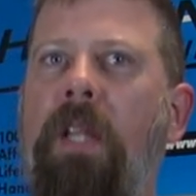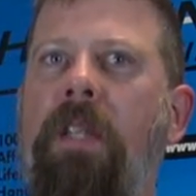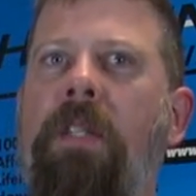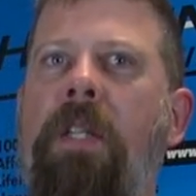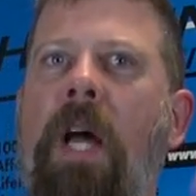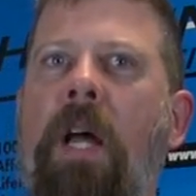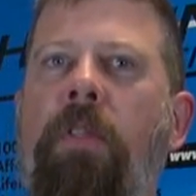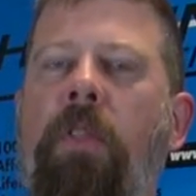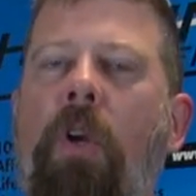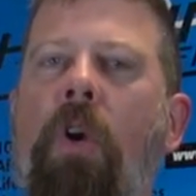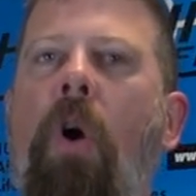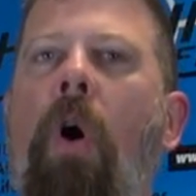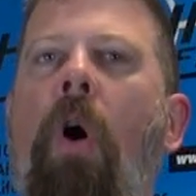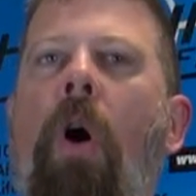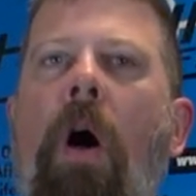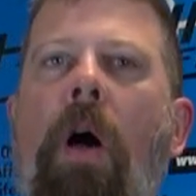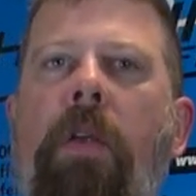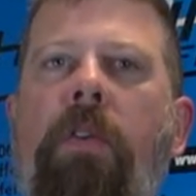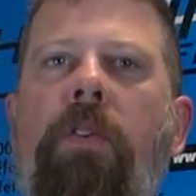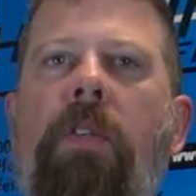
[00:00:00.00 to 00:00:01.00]
It's not the
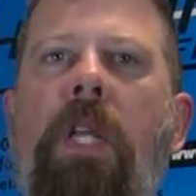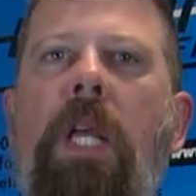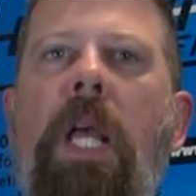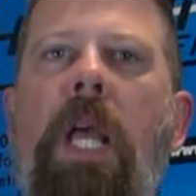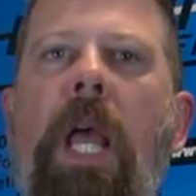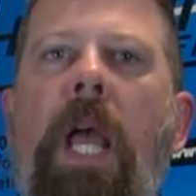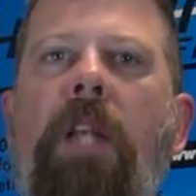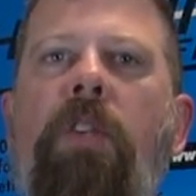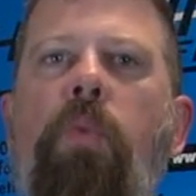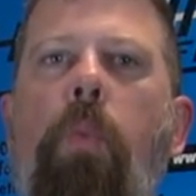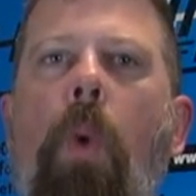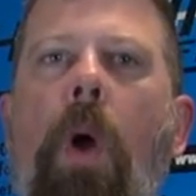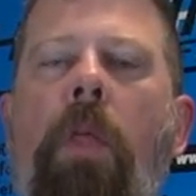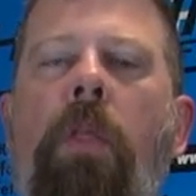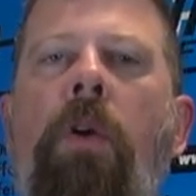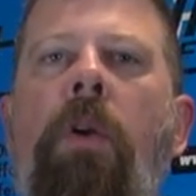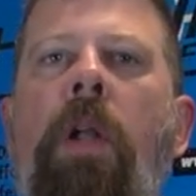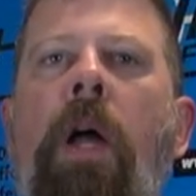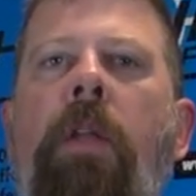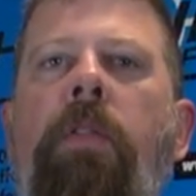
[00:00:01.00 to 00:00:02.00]
cost, it's
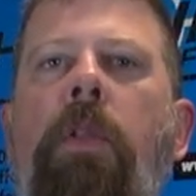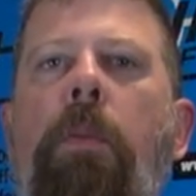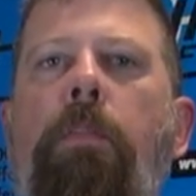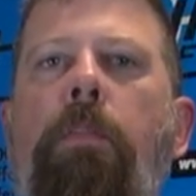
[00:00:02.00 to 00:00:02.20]
whether or not the